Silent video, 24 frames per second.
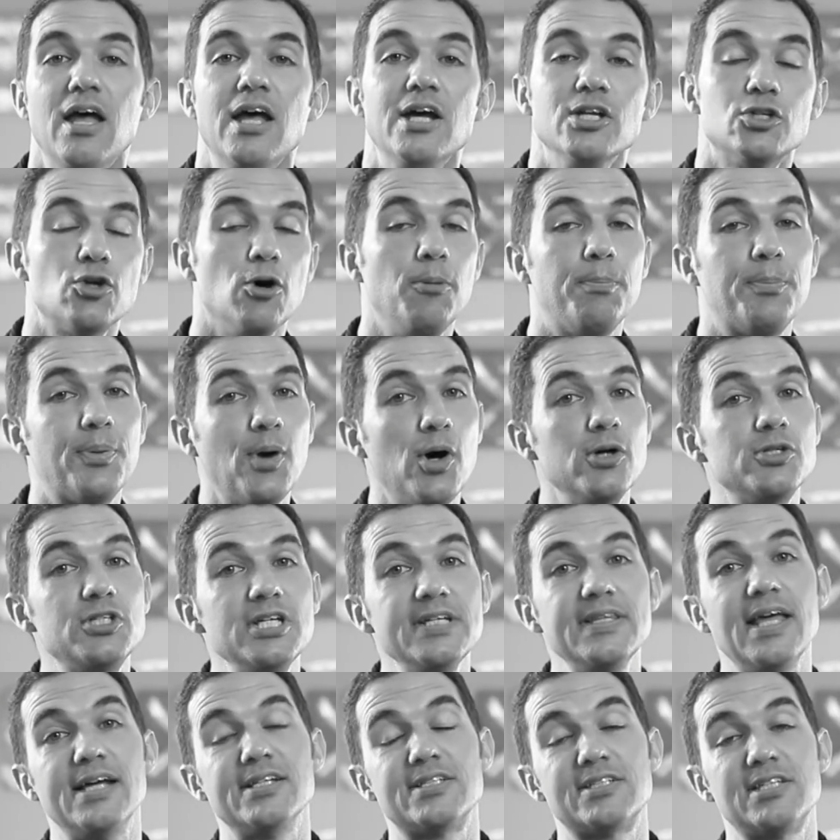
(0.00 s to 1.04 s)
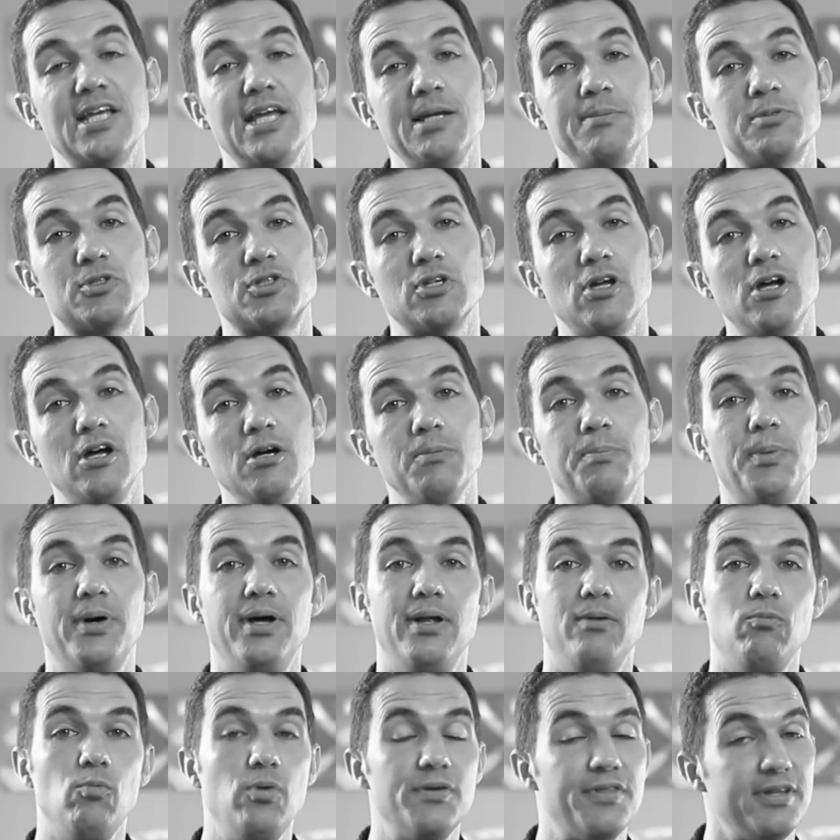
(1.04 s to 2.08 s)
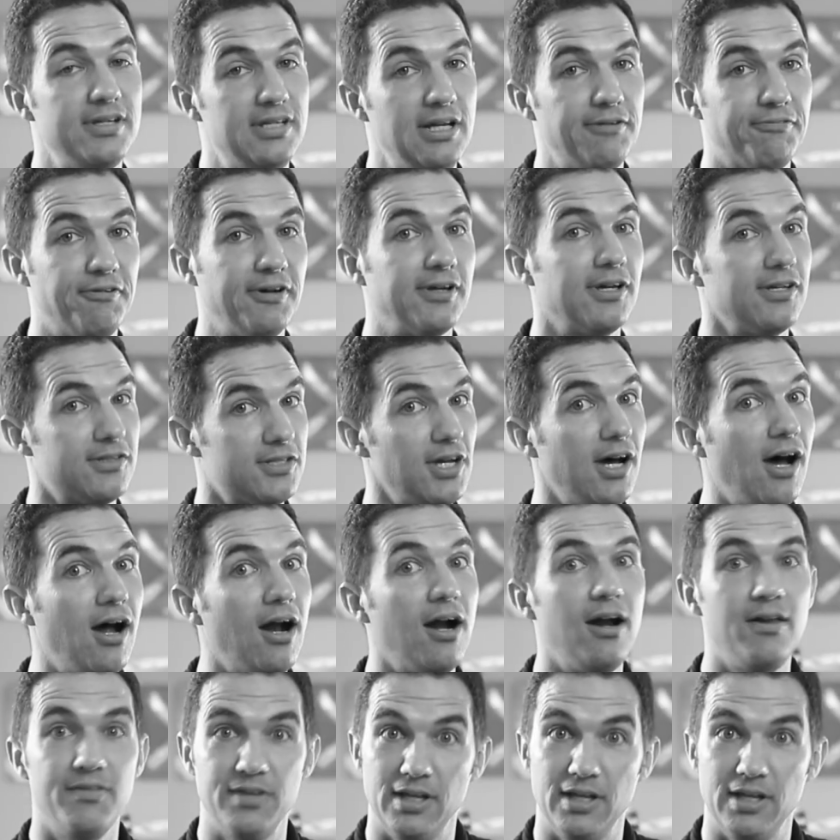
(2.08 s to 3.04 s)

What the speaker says: So approaching that same song but with a different guitar,